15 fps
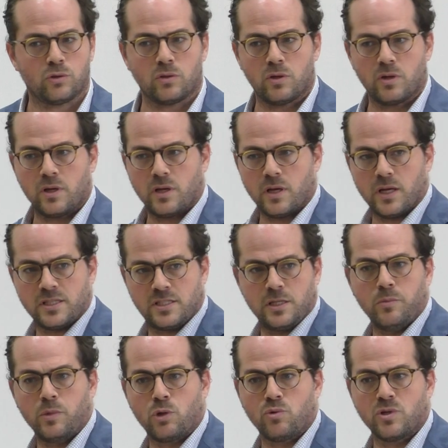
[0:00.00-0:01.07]
to a
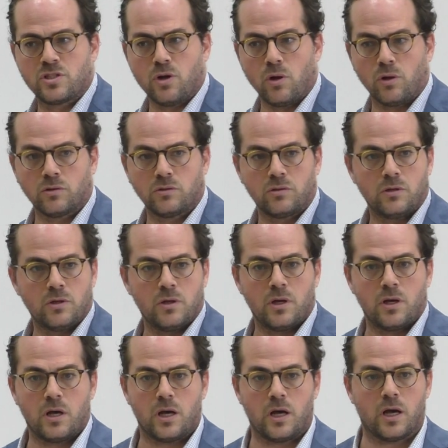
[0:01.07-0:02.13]
similar result,
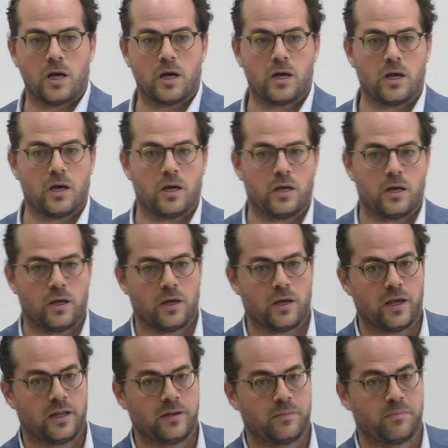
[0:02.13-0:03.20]

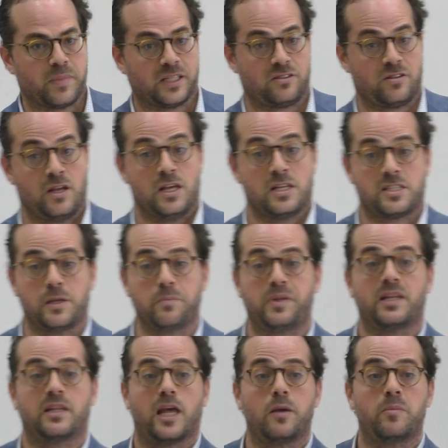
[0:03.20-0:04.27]
but
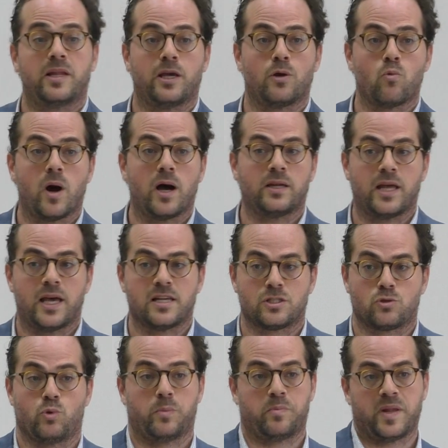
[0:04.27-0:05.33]
simply labeling one
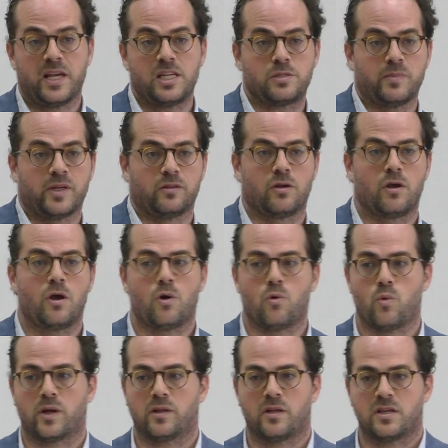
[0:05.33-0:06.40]
as replacement
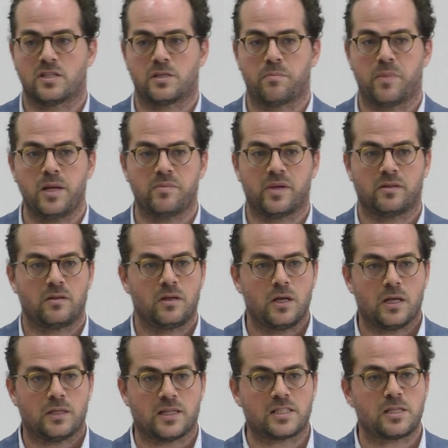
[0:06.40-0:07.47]
rather than as amendment
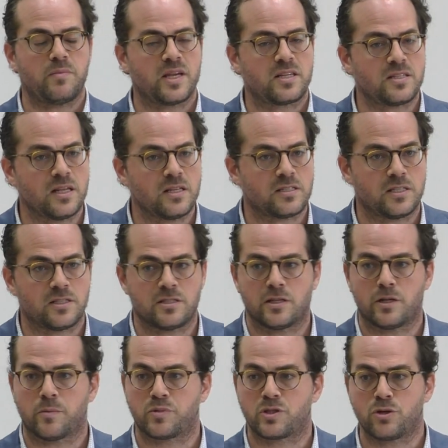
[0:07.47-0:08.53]
doesn't make sense. This is
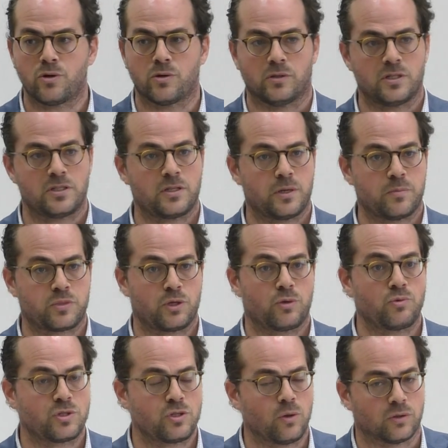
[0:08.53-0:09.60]
an absurd
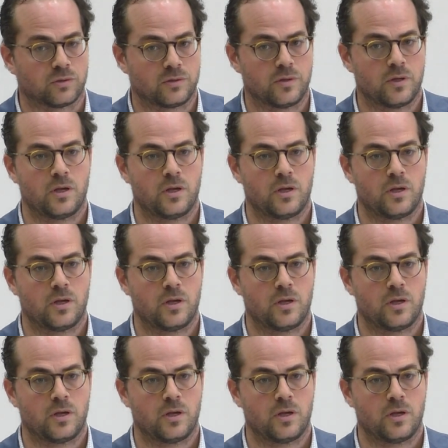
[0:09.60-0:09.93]
result.